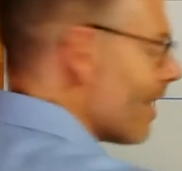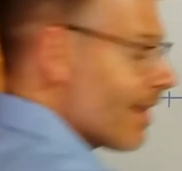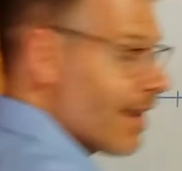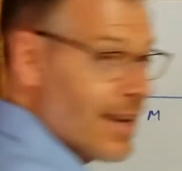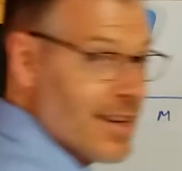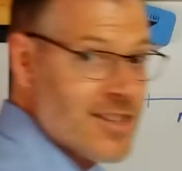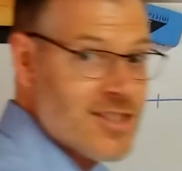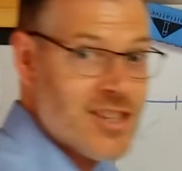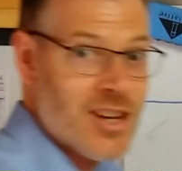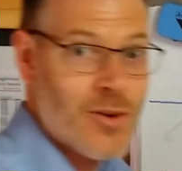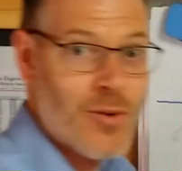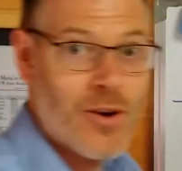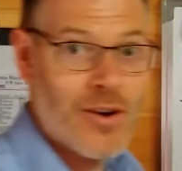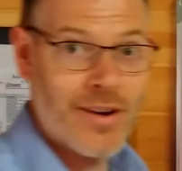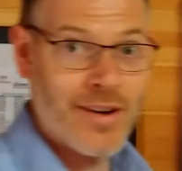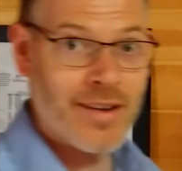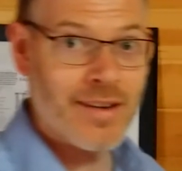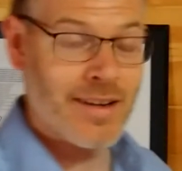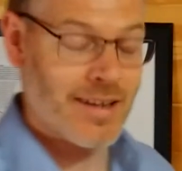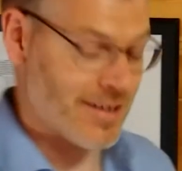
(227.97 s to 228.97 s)
and so on
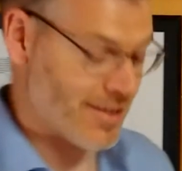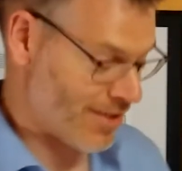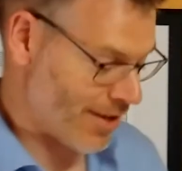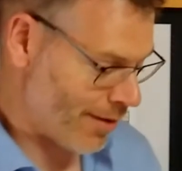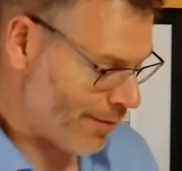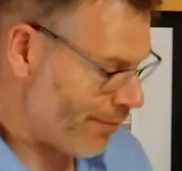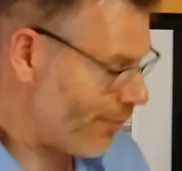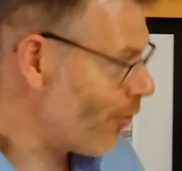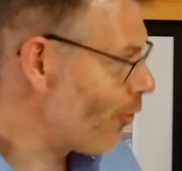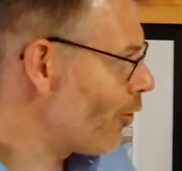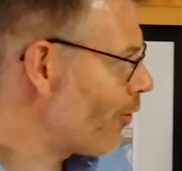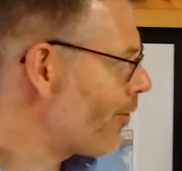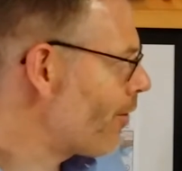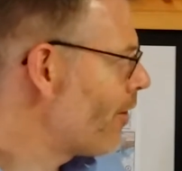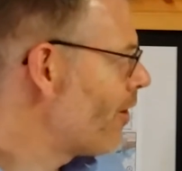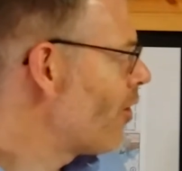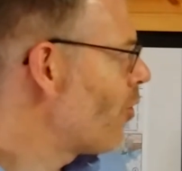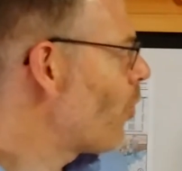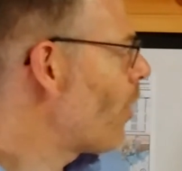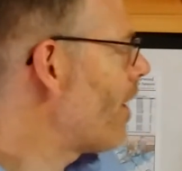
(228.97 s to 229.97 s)
and so forth.
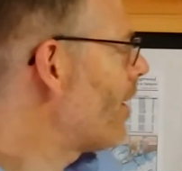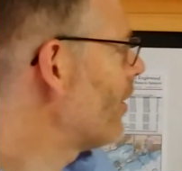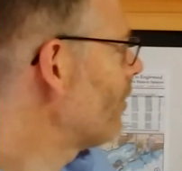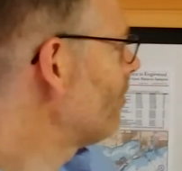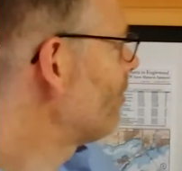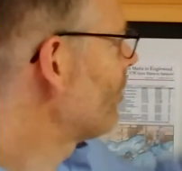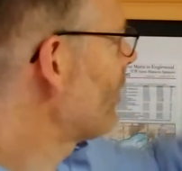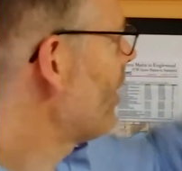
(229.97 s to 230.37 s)
Well,